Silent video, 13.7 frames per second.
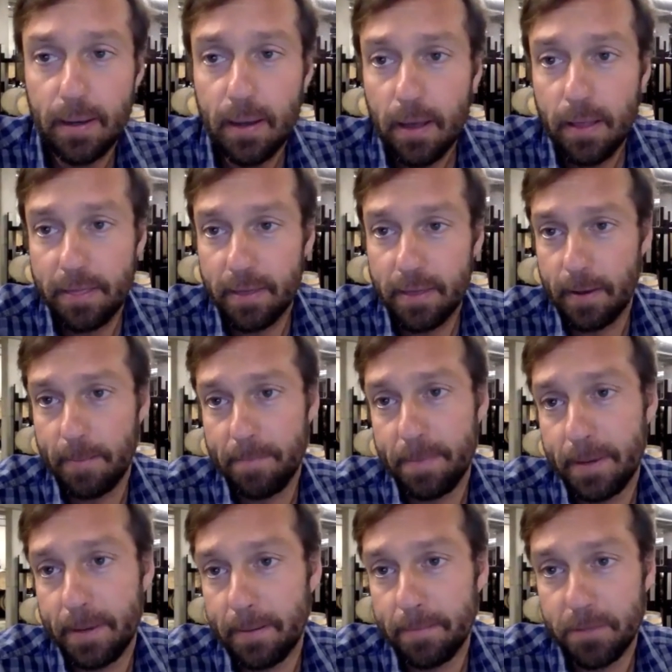
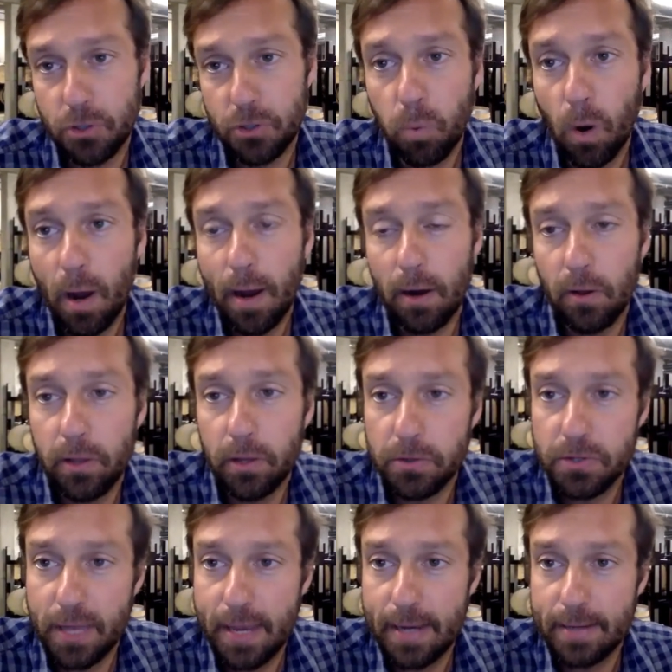the sous bois, all those
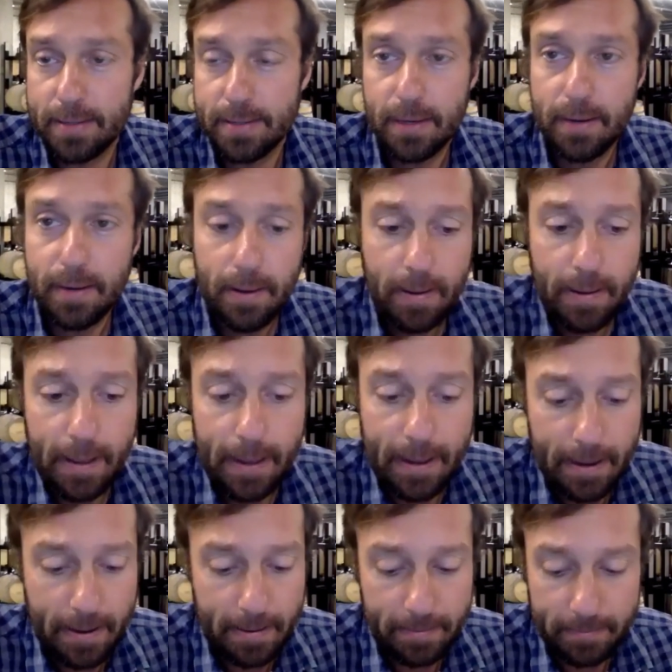things.
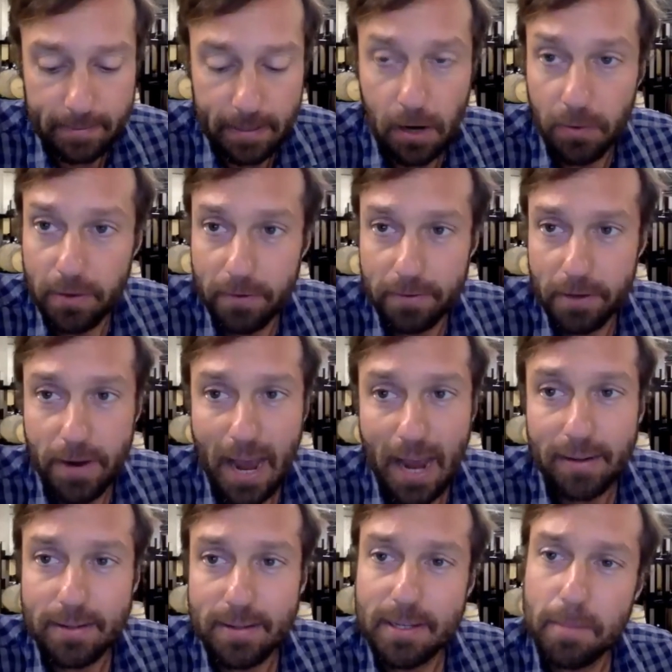And, you know, they're not
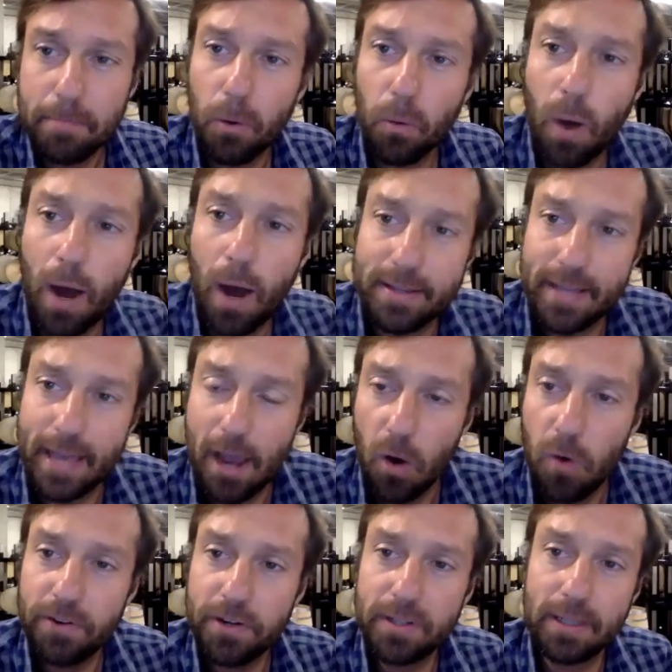simple wines. They
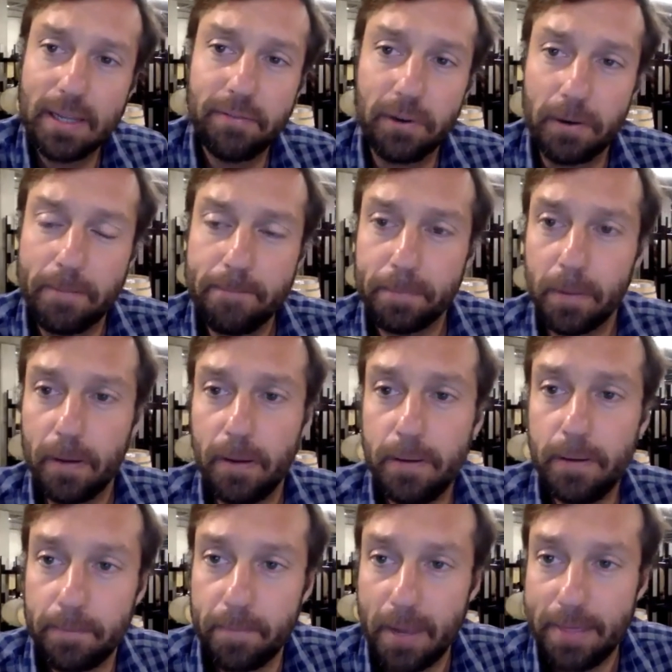over-deliver
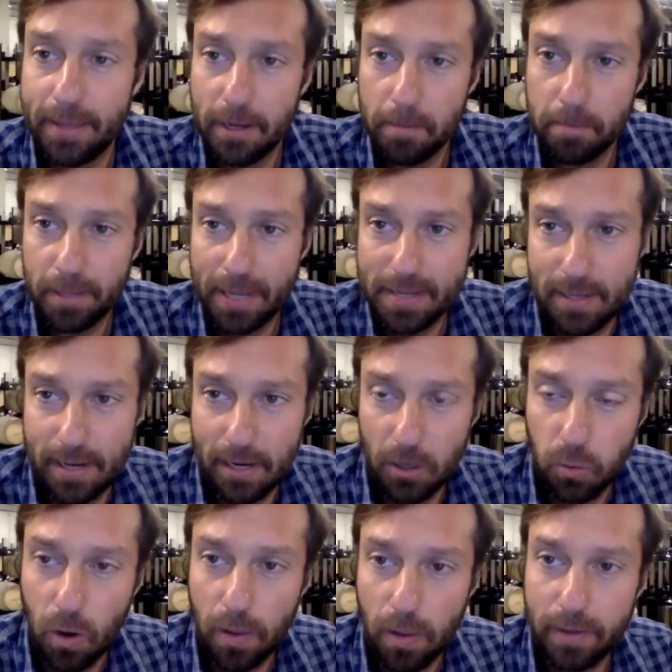in the complexity and
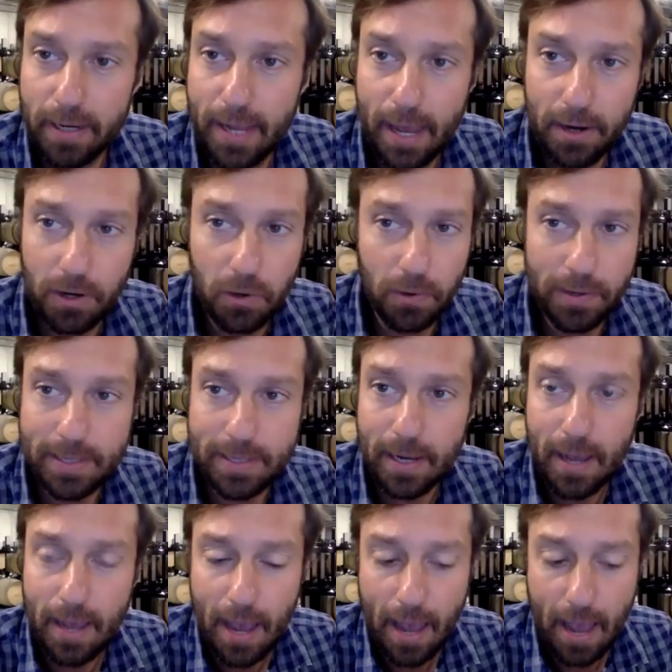quality categories.
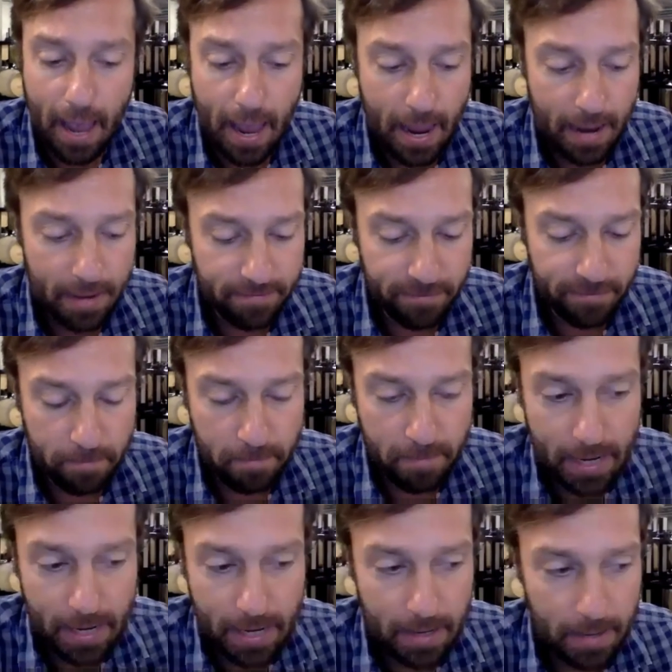And for me,